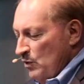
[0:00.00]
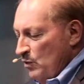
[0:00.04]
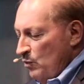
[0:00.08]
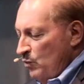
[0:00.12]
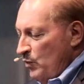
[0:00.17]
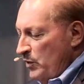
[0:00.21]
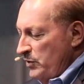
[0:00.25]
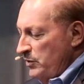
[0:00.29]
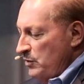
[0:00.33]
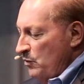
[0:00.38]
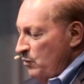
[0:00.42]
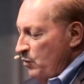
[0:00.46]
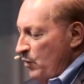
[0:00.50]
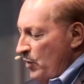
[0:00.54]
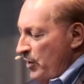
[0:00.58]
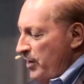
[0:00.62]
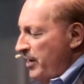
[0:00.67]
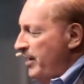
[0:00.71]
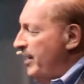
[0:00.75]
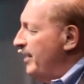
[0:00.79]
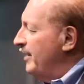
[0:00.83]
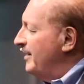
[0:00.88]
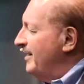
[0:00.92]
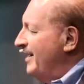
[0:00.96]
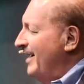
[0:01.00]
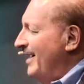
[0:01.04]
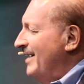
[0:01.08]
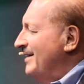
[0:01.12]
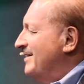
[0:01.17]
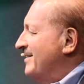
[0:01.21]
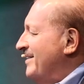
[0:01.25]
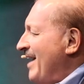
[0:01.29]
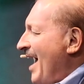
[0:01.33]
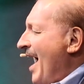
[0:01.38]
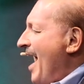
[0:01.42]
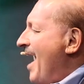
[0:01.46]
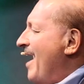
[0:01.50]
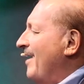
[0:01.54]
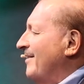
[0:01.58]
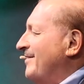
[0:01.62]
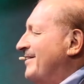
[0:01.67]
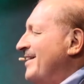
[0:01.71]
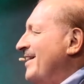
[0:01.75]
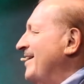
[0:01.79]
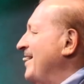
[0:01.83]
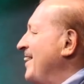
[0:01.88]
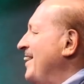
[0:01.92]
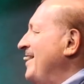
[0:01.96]
When the word gets out
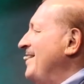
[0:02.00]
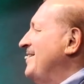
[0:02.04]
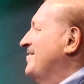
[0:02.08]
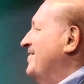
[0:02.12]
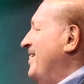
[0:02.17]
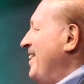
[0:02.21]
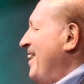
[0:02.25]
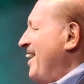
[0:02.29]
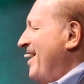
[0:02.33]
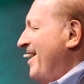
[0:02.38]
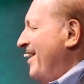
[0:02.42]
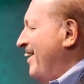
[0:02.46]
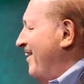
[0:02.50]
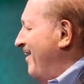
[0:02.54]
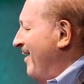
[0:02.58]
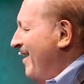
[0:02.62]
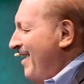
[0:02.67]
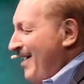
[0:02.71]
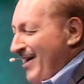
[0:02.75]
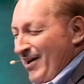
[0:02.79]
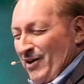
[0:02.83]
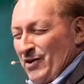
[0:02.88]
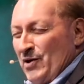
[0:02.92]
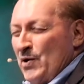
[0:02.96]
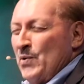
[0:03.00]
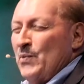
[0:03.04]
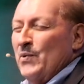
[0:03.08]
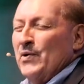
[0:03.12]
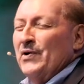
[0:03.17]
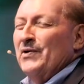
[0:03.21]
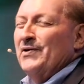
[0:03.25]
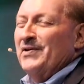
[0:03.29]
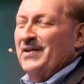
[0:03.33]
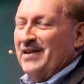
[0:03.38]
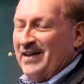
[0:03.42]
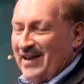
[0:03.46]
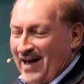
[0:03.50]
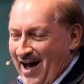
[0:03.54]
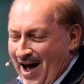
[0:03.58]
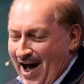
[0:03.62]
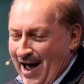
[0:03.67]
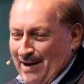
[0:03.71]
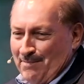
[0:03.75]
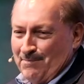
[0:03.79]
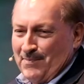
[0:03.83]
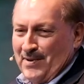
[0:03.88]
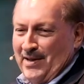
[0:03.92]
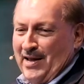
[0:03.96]
that he's here, you will
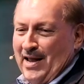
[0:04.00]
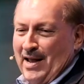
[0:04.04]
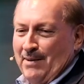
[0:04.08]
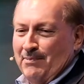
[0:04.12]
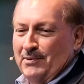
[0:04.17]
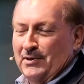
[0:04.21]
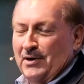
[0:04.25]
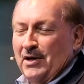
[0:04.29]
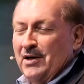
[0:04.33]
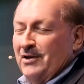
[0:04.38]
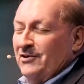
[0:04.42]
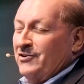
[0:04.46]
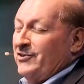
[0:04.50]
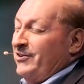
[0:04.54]
not be able to.